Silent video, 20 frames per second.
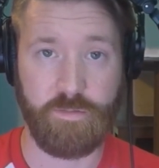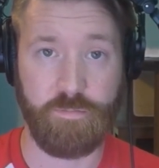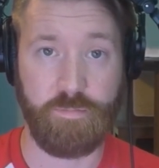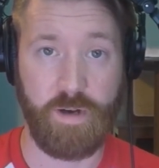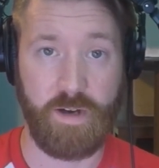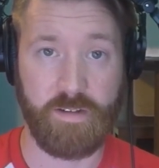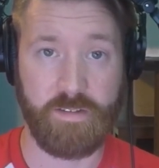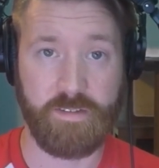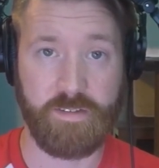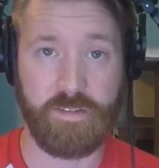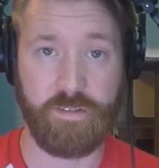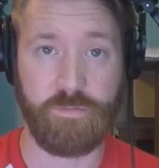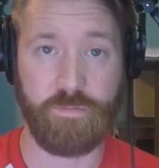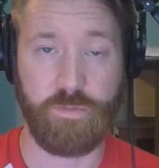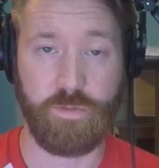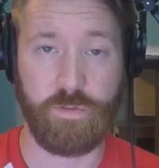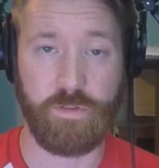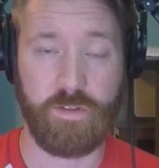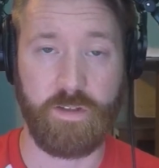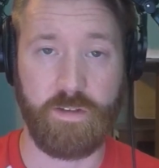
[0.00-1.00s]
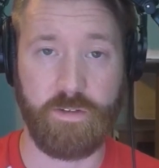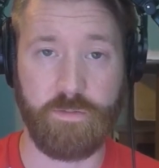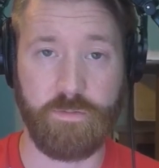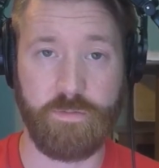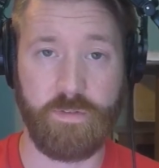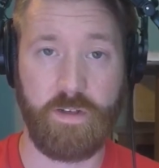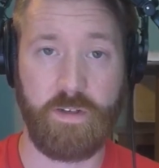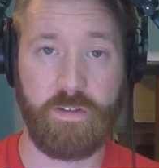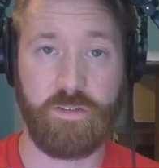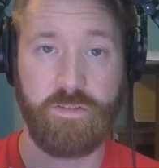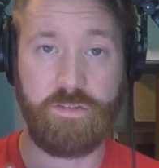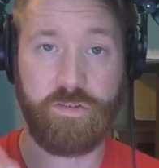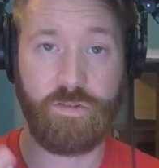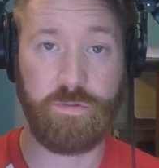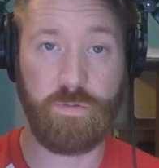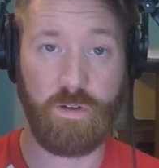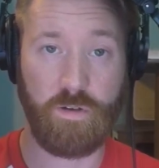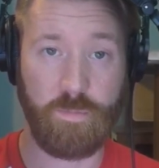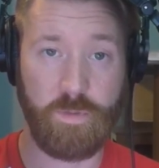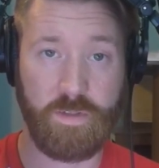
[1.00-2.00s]
boxes full of 2
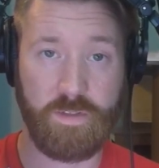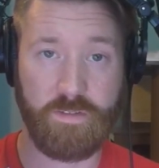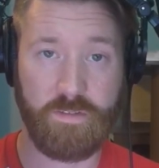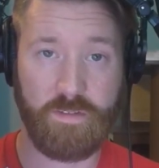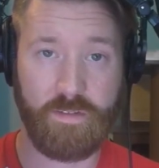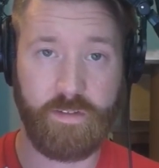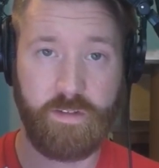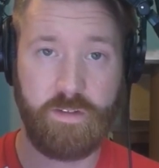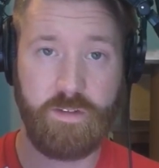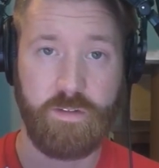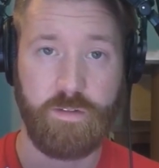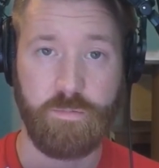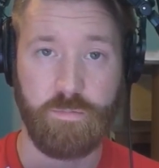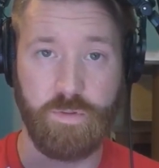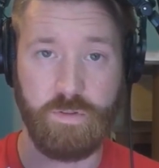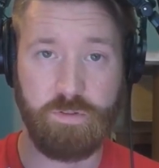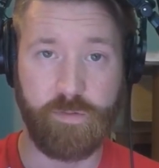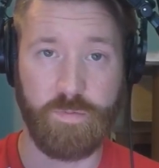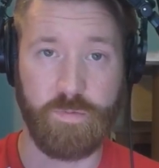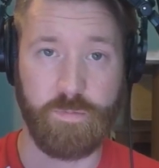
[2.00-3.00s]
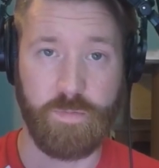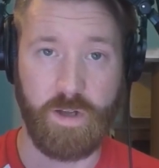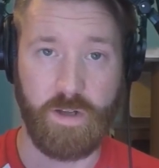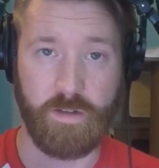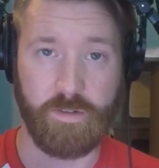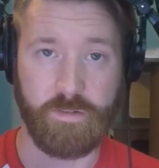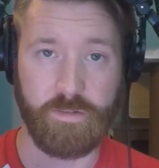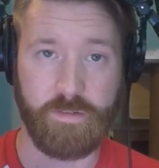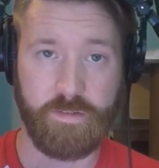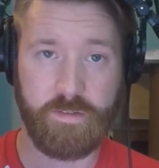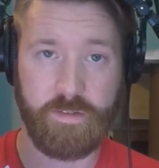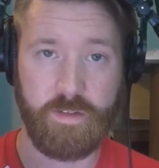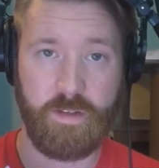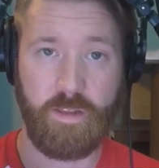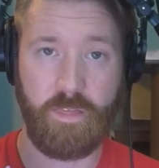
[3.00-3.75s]
armies, multiple models.